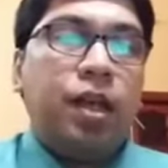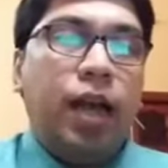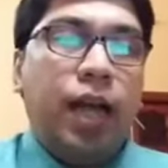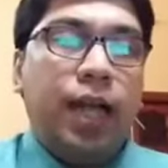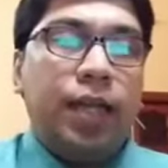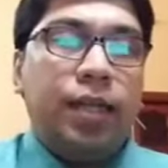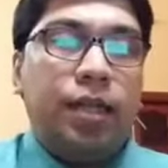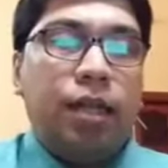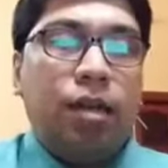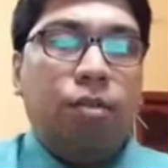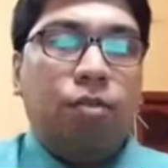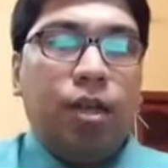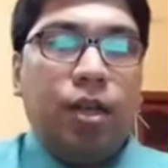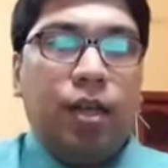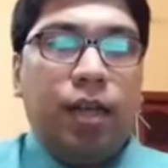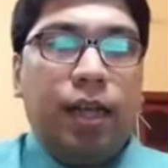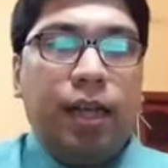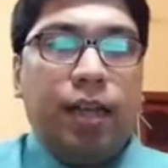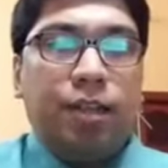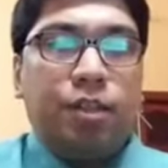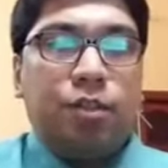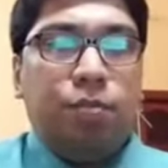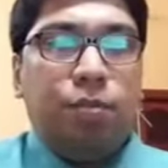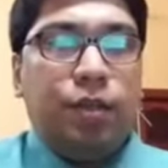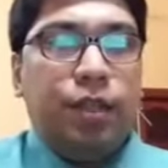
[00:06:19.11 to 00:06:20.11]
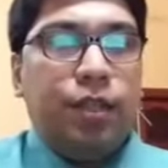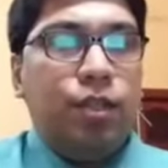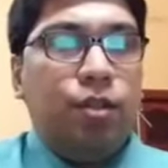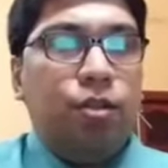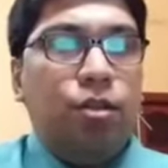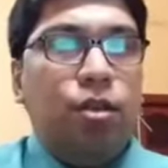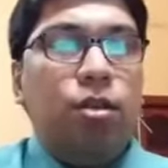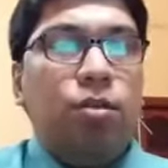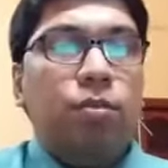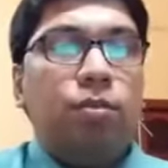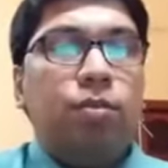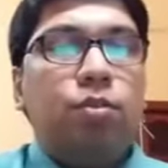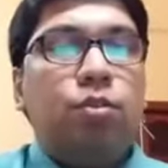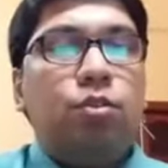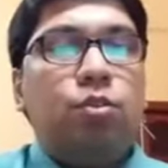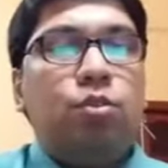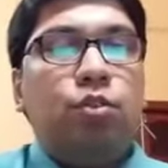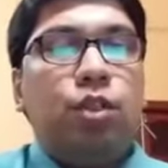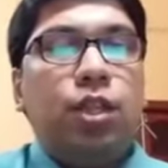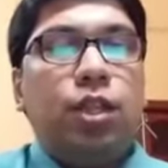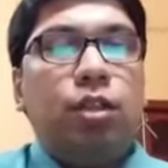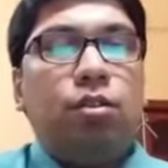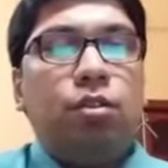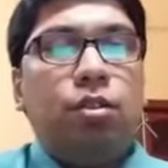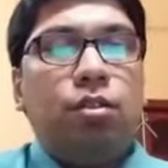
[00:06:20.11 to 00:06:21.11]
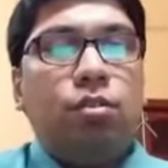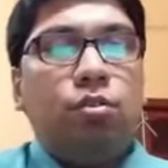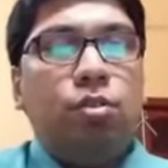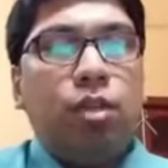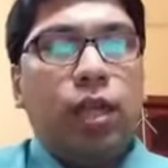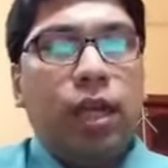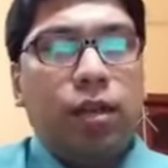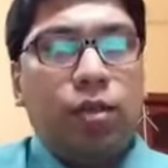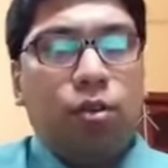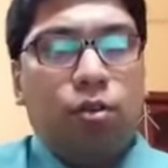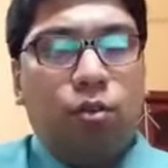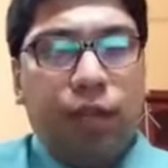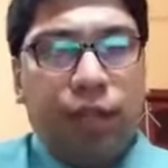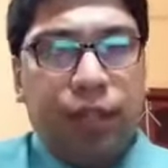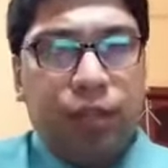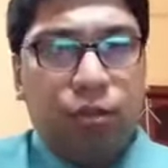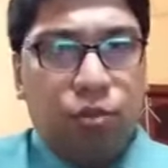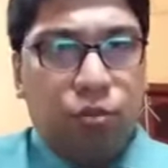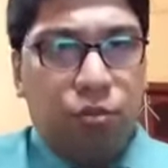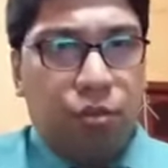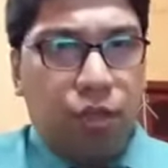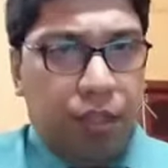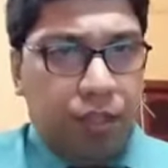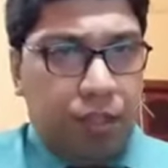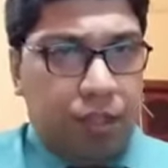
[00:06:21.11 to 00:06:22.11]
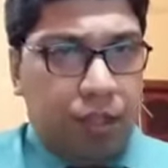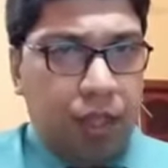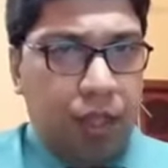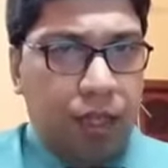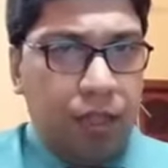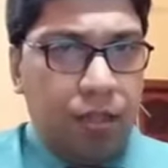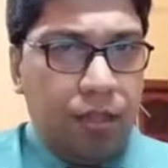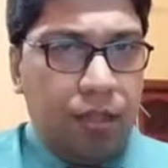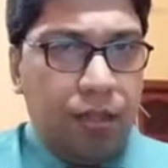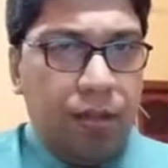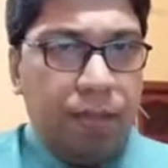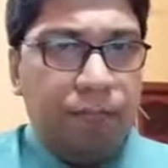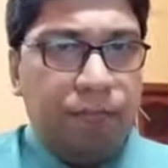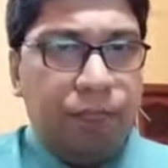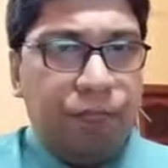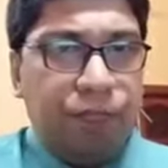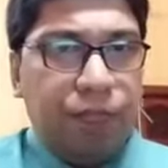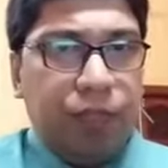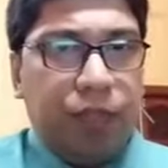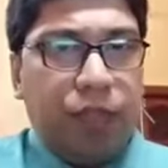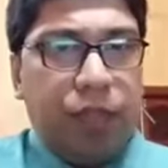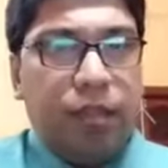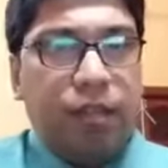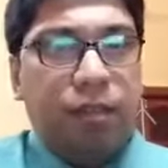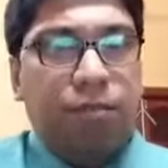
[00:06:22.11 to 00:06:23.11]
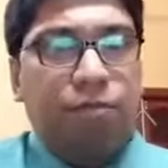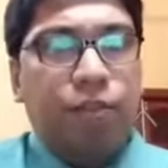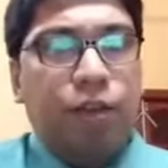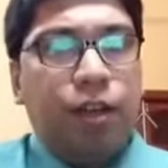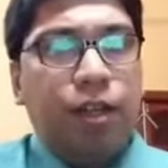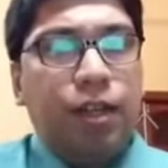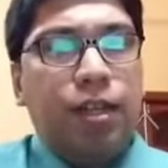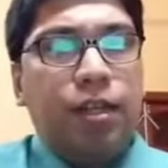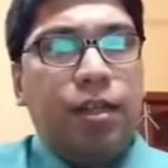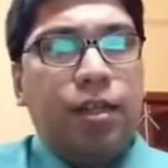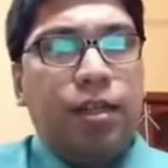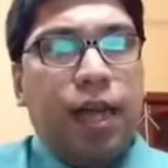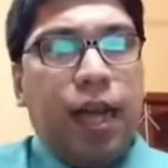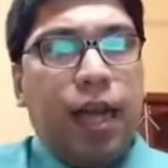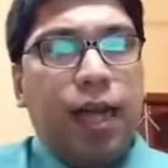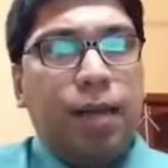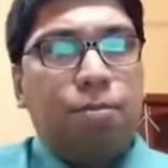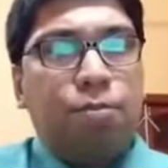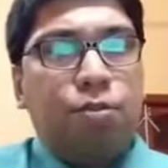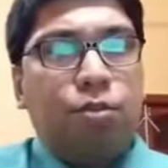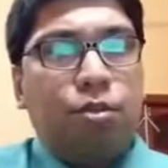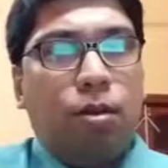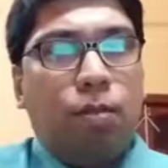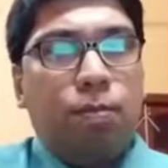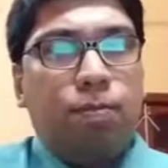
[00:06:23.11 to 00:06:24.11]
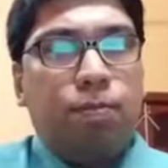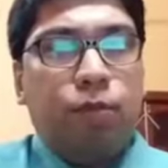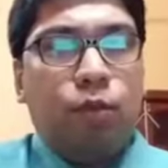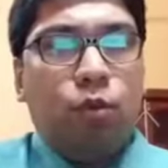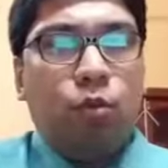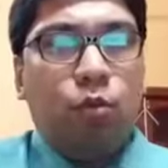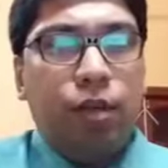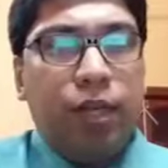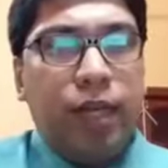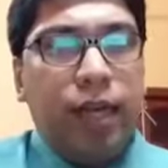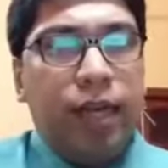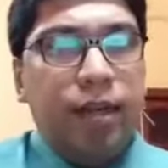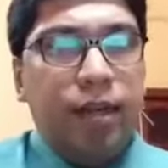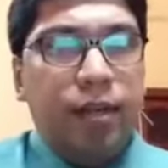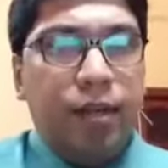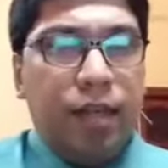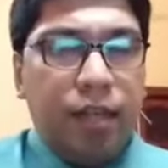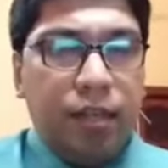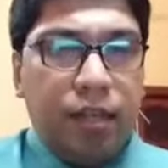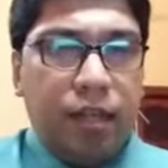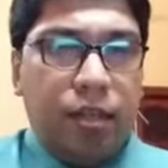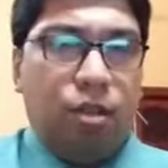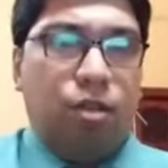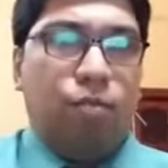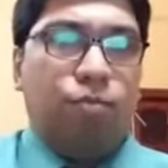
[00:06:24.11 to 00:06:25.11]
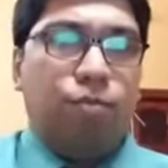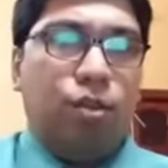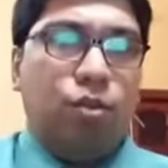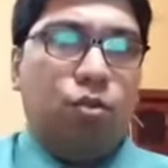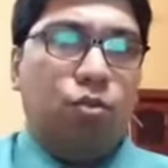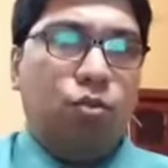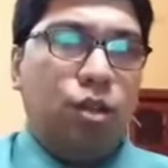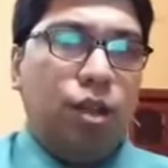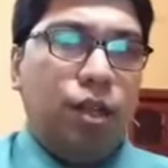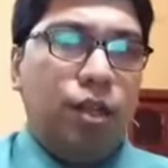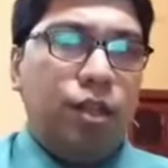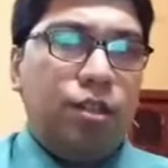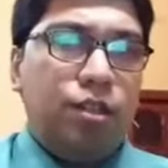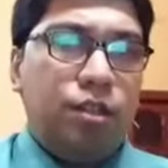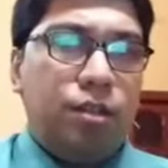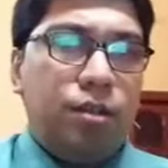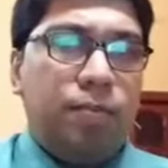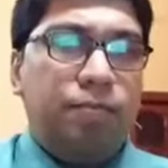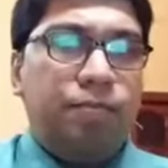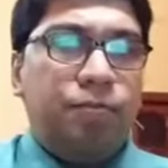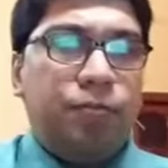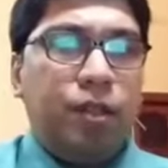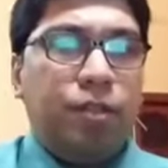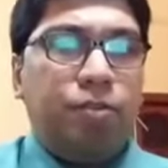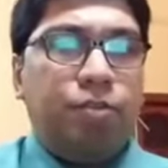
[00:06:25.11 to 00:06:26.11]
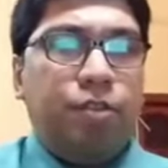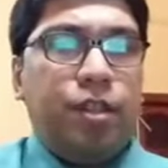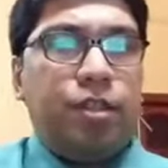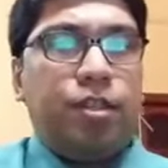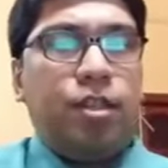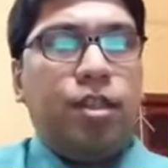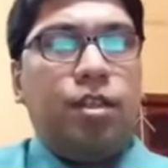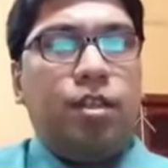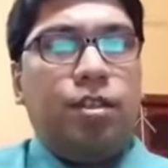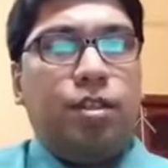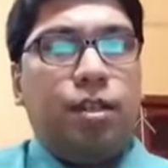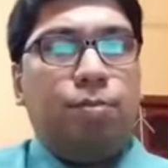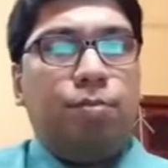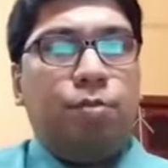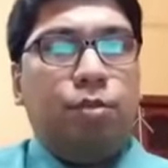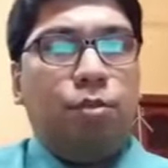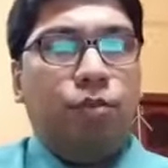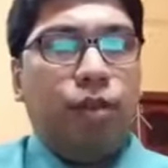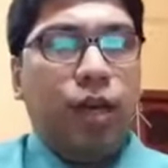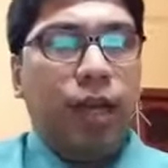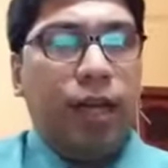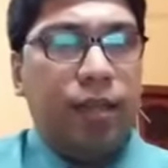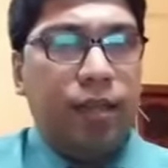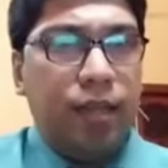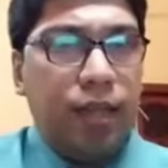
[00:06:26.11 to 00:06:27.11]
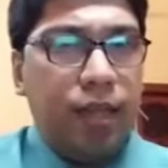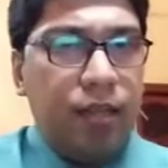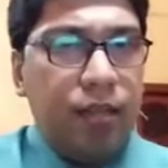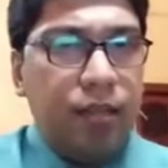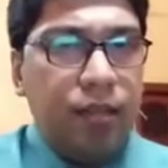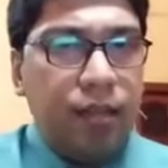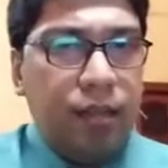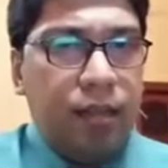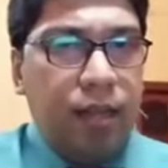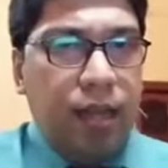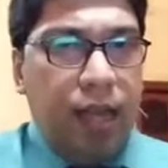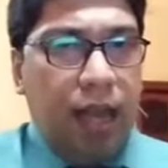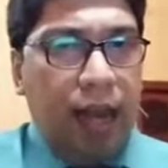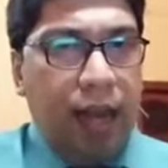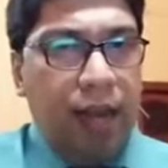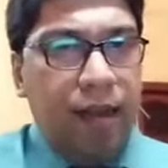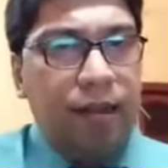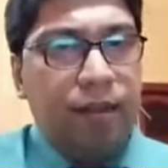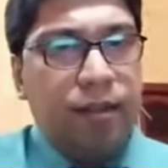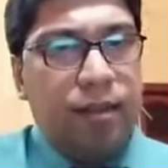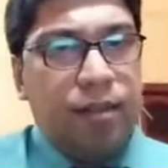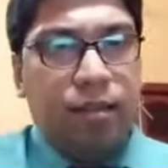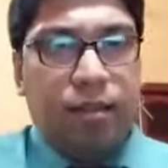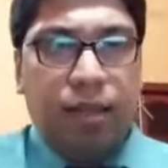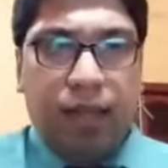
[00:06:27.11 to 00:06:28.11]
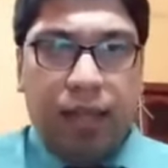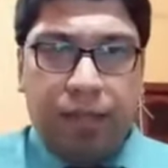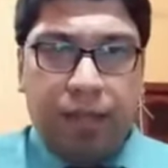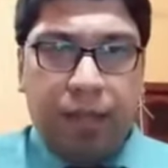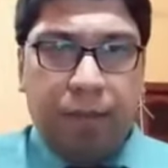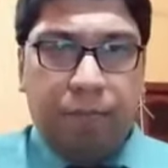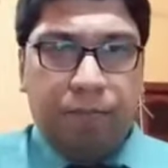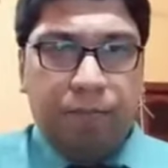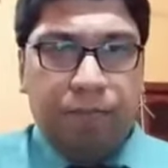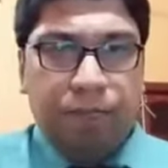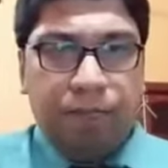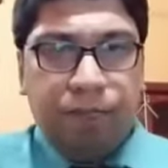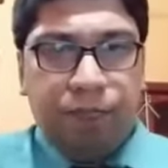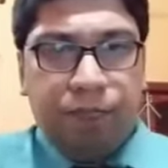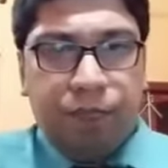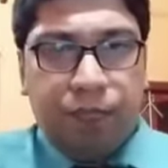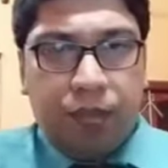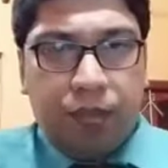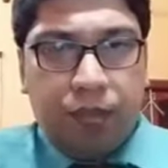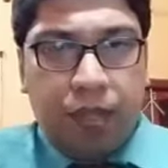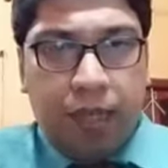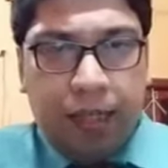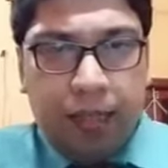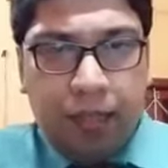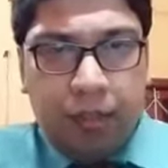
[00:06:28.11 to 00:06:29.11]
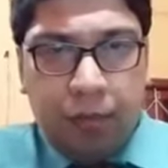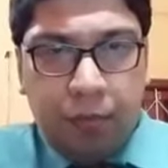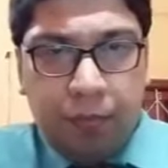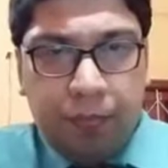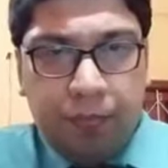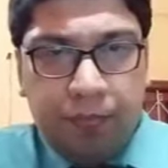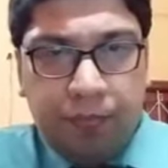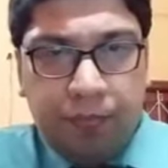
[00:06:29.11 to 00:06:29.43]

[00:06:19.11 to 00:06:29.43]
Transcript: and in our next video we are going to discuss the different types of orientation of the wards, the facility provided and the setup. Thank you.